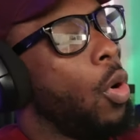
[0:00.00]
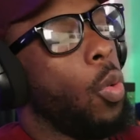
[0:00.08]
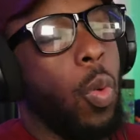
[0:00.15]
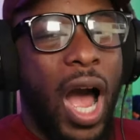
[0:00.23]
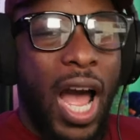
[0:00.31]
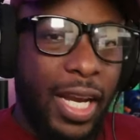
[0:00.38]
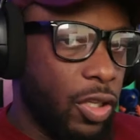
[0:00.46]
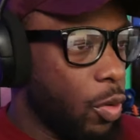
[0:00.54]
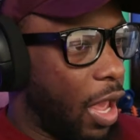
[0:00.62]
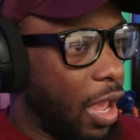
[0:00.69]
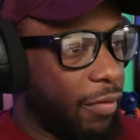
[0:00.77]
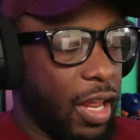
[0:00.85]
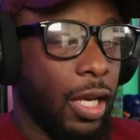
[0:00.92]
why do you
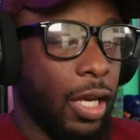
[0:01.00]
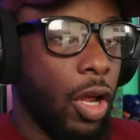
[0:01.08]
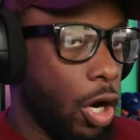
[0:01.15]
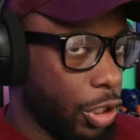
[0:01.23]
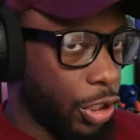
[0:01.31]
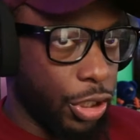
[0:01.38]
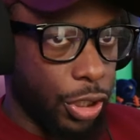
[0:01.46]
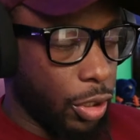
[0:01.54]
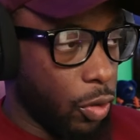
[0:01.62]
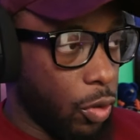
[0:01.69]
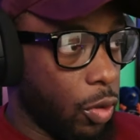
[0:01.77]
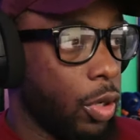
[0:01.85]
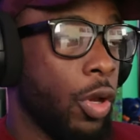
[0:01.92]
have that large hoodie
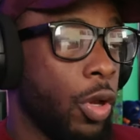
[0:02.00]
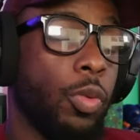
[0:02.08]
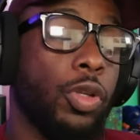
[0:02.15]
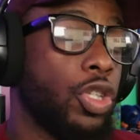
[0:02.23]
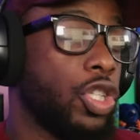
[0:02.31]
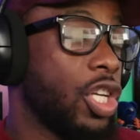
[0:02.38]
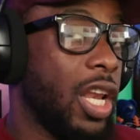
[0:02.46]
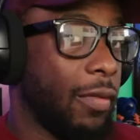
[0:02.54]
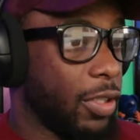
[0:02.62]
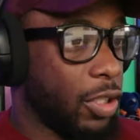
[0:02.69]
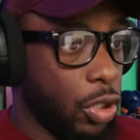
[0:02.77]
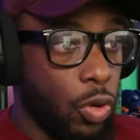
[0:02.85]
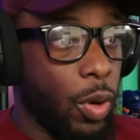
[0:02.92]
on when you should have a
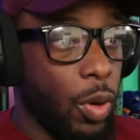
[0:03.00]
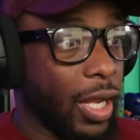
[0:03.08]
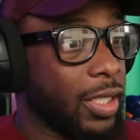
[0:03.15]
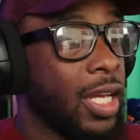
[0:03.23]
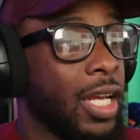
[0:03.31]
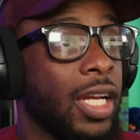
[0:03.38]
two X?